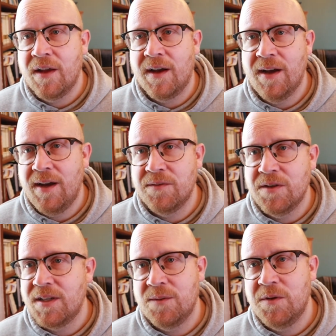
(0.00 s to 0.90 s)
uh,
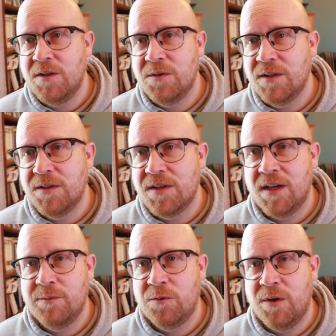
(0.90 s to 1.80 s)
every time we do it, there's a
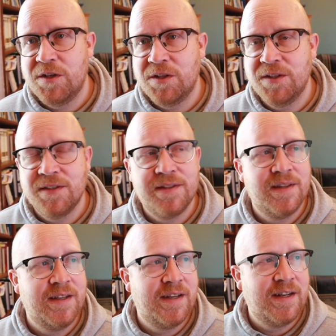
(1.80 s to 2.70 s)
couple questions
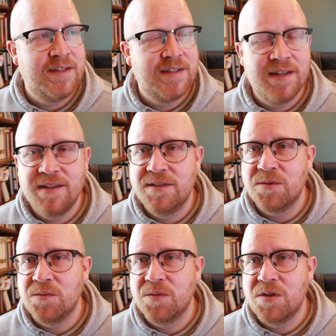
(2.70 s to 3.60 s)
that I say these
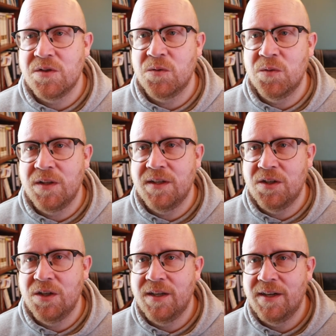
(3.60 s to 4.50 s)
are these are really
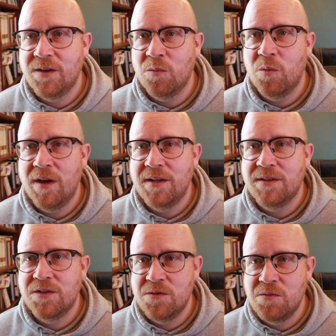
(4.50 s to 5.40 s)
good and way
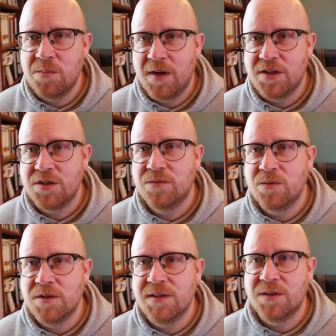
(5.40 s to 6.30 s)
too much
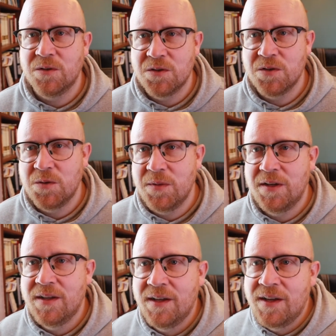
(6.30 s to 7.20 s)
for a single
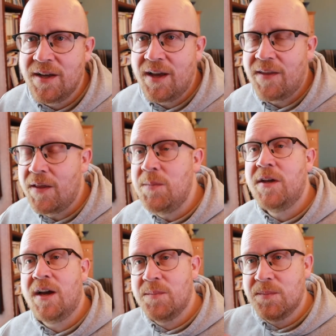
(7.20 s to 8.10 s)
sermon, and they
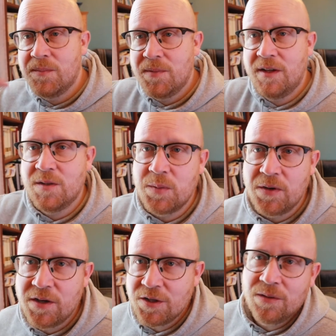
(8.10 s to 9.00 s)
become
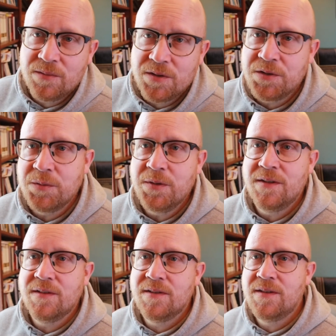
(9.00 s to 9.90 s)
inspiration for
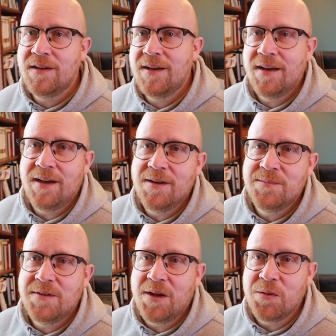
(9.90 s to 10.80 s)
sermons uh,
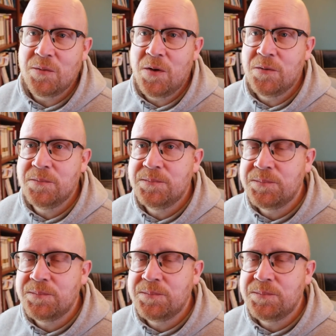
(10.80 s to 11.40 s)
down the road.